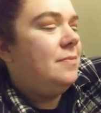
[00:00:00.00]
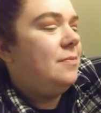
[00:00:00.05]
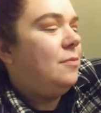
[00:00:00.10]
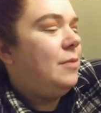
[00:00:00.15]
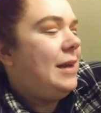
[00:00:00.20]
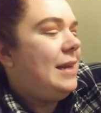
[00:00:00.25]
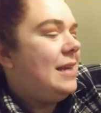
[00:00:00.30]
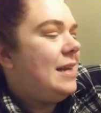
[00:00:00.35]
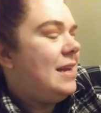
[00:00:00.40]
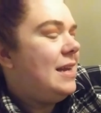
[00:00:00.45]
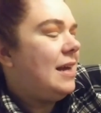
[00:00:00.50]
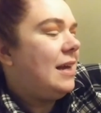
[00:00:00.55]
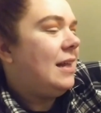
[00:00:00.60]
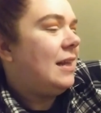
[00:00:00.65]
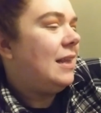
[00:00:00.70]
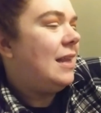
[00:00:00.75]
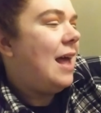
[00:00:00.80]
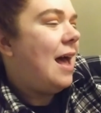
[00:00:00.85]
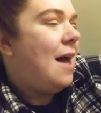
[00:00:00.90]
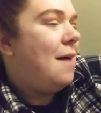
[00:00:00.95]
we did a
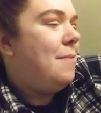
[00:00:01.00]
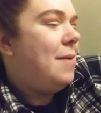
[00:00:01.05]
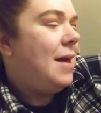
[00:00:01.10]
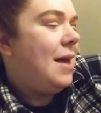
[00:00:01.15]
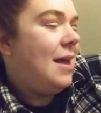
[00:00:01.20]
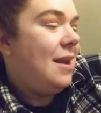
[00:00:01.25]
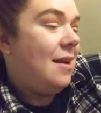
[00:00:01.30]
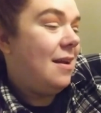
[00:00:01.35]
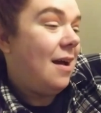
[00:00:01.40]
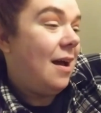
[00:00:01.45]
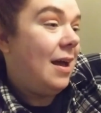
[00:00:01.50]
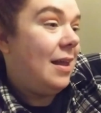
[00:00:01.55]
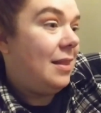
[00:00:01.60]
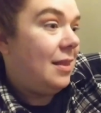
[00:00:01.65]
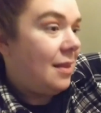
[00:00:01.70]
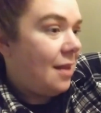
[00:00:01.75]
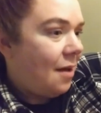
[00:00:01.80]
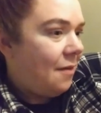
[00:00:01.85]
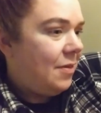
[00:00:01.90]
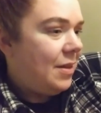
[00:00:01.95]
collab and I
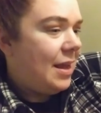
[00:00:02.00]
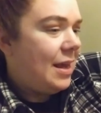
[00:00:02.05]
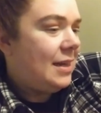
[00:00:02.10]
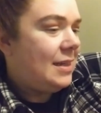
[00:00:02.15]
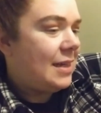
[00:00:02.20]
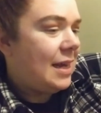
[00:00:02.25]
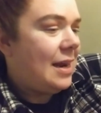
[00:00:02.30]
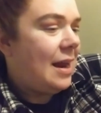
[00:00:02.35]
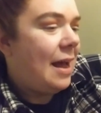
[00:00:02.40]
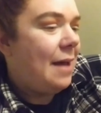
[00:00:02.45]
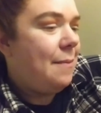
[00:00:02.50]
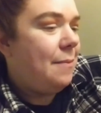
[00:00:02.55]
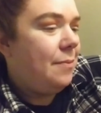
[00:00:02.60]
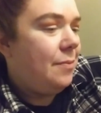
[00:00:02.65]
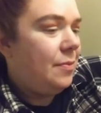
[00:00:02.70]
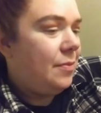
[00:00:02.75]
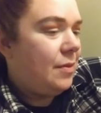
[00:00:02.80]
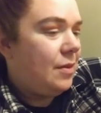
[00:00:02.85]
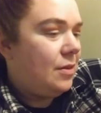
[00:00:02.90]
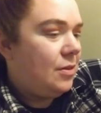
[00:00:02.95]
loved it, and
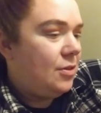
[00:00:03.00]
I'm